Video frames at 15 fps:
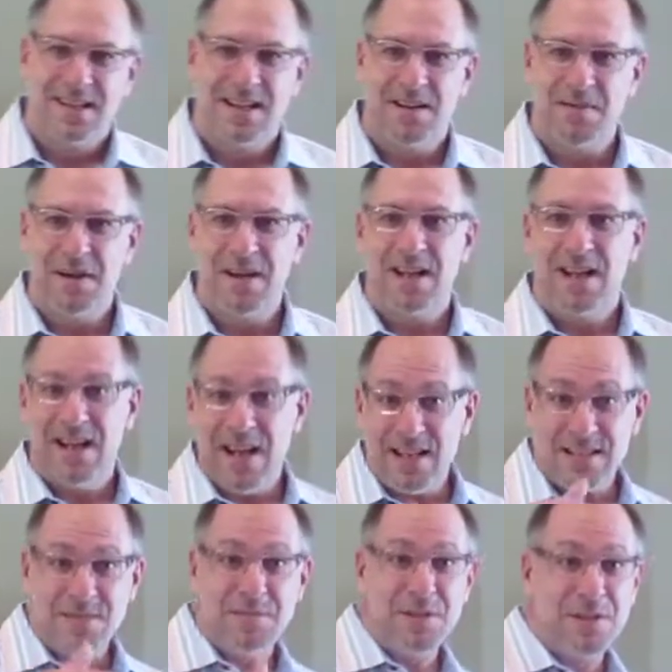Amen. He
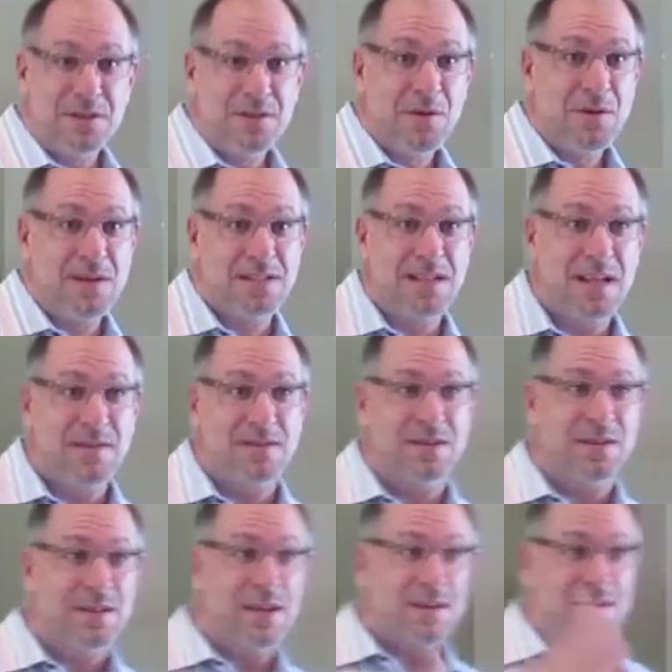has to be your Lord and
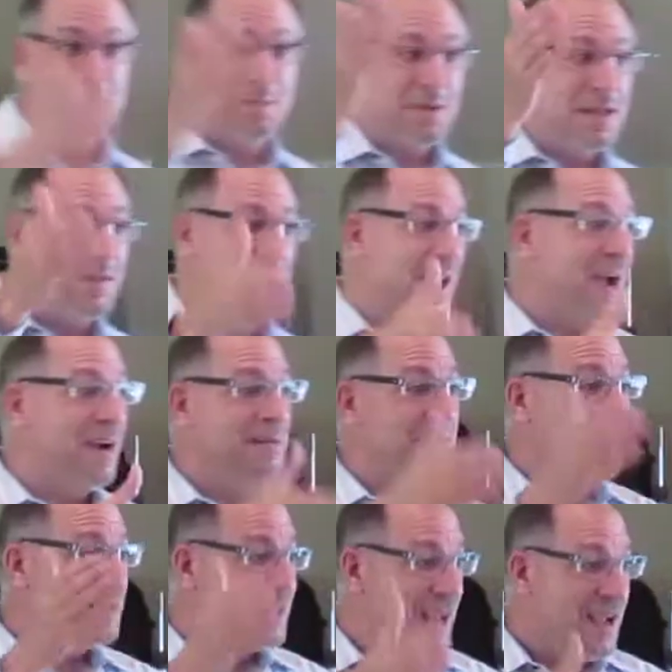Savior. You have to believe
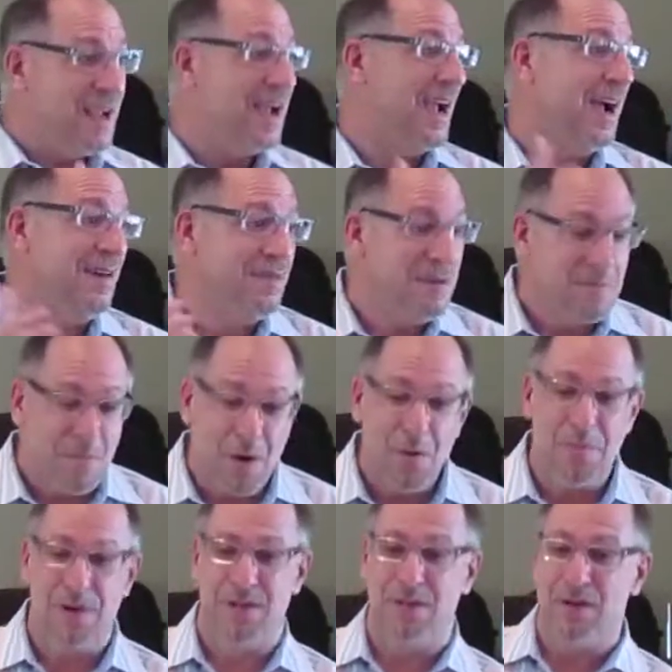every day, every
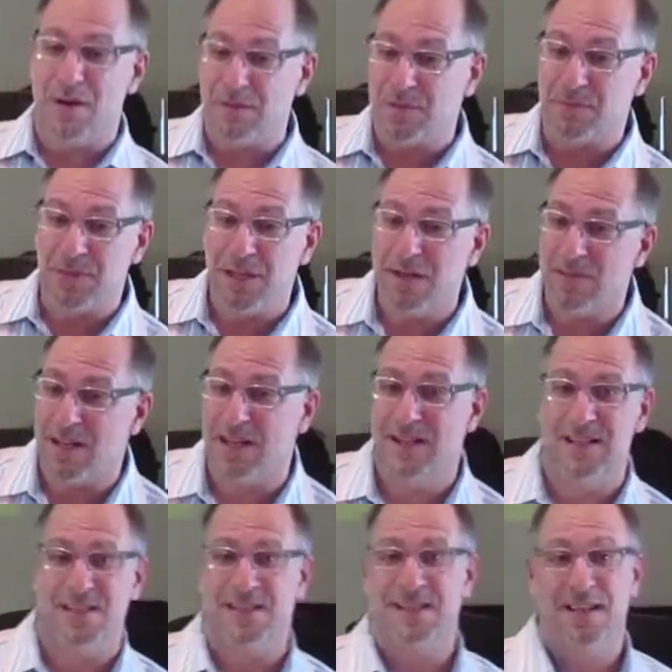moment, you have to believe that He
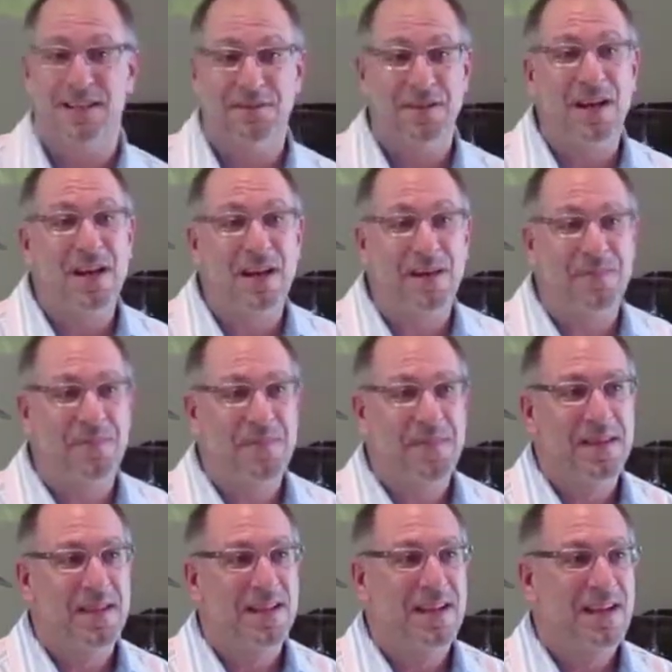is the Son of God.
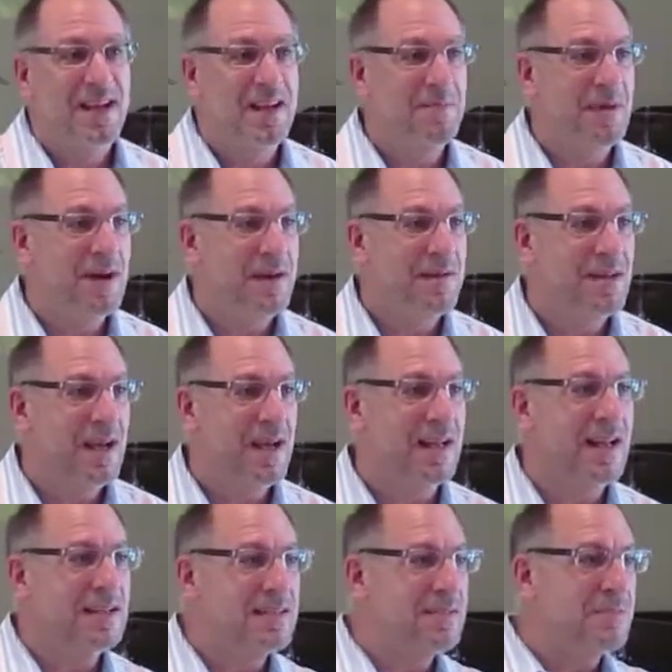Amen. And
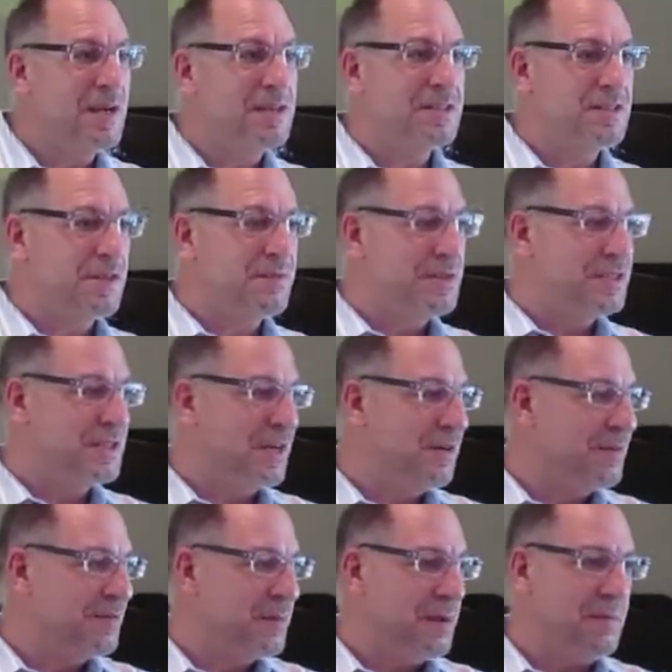that's the message that we
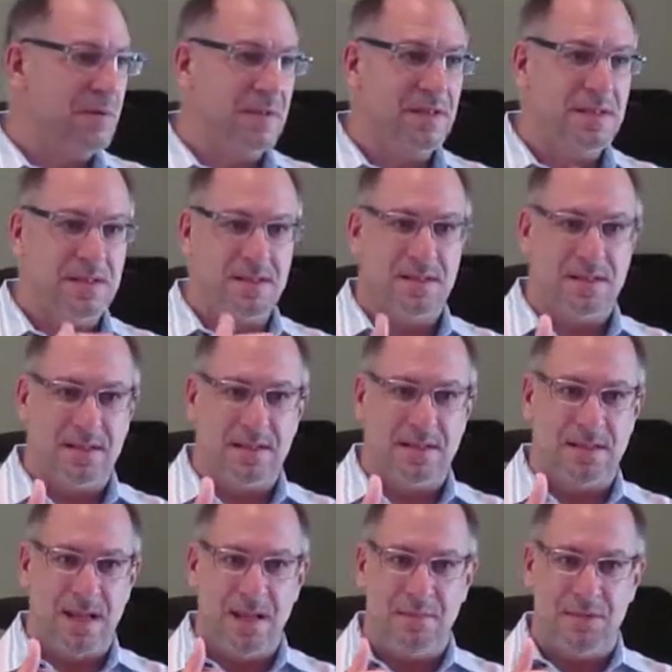share with people. This is the
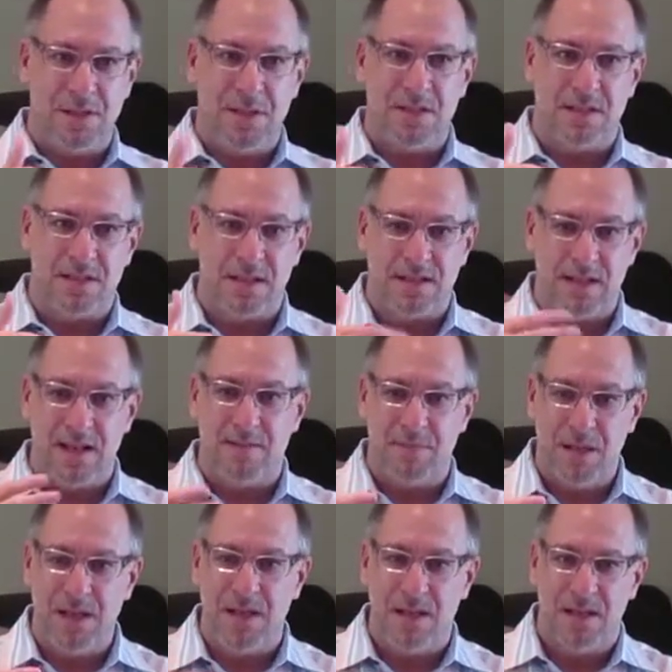same Jesus that saved
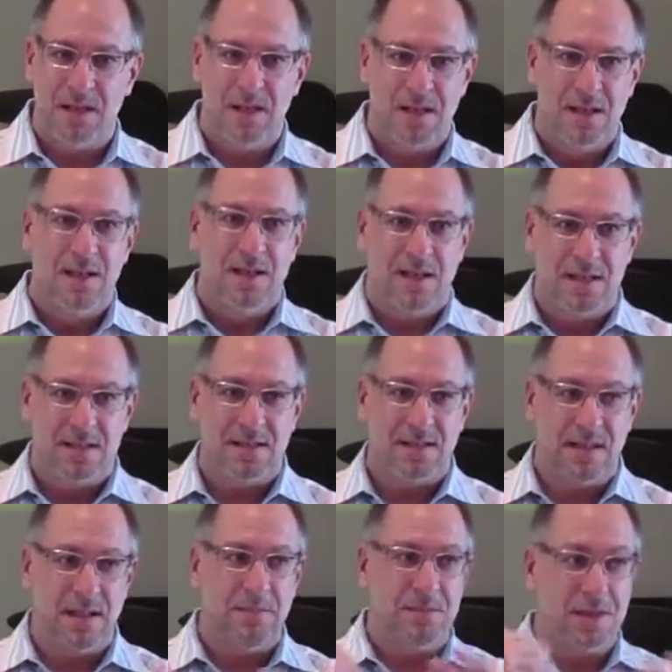me, is the
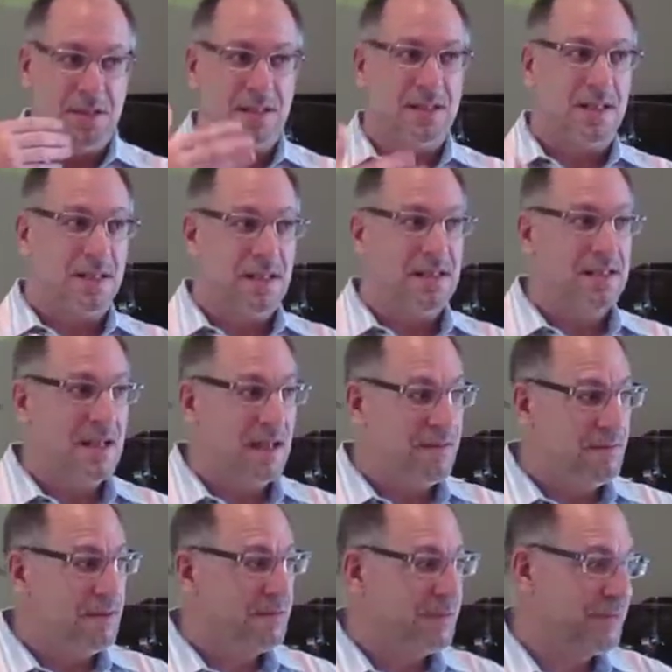same Jesus that can
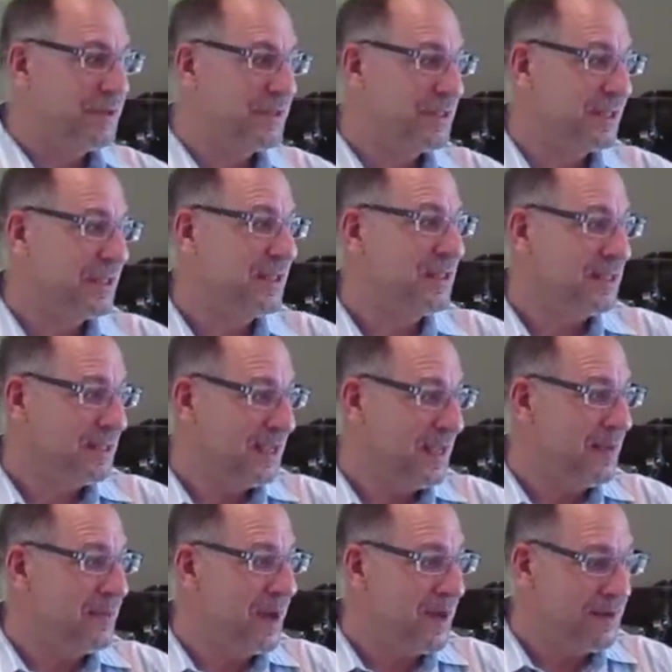save you from your sin.
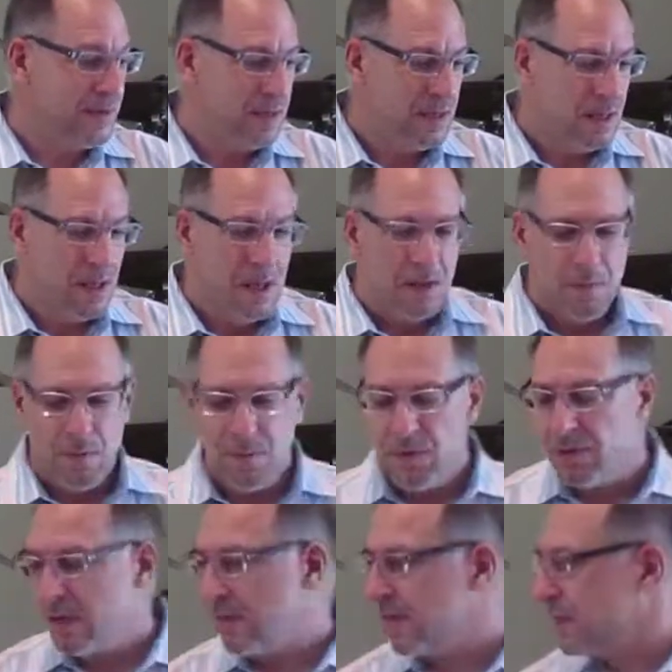Amen. One more
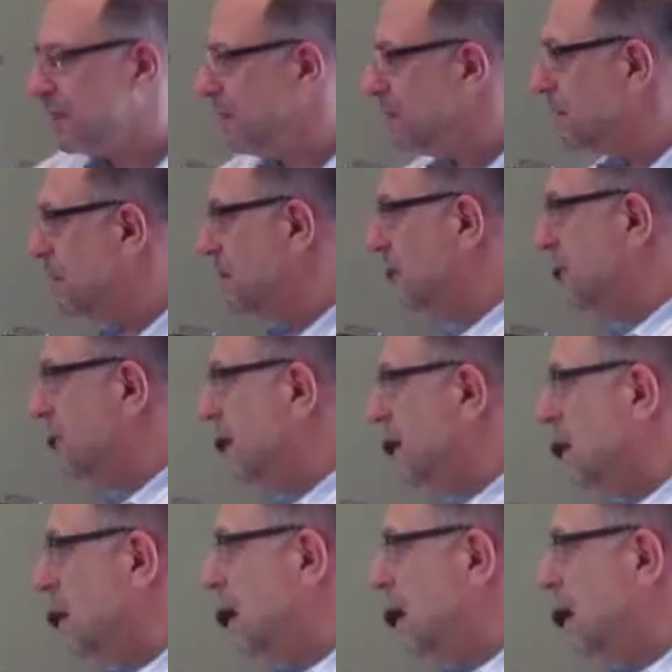thing I want to share with you.